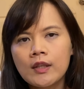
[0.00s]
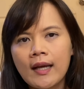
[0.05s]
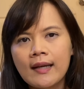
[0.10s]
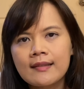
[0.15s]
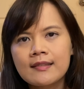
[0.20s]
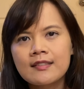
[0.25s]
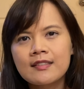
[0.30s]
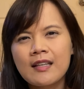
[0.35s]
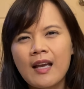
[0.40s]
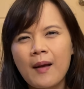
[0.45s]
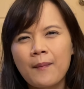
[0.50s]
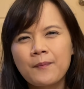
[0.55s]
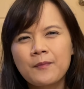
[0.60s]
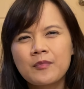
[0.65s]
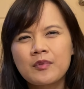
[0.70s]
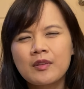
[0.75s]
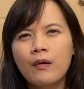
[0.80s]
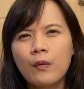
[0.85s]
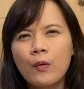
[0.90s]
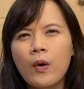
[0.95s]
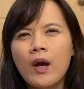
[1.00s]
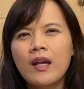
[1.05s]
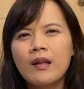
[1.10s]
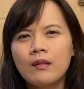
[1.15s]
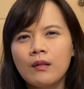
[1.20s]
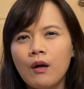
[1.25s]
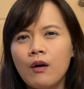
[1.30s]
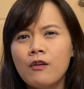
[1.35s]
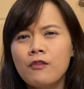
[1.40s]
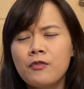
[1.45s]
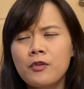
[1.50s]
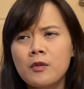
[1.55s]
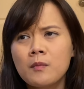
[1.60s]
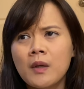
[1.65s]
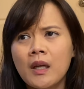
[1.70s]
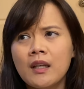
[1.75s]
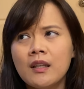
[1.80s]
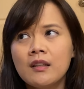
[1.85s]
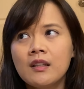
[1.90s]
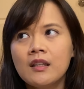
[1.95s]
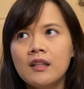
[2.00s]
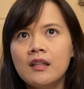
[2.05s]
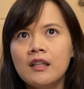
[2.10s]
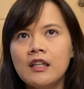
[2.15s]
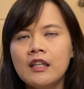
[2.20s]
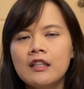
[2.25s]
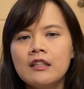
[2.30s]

accept quite low humidity.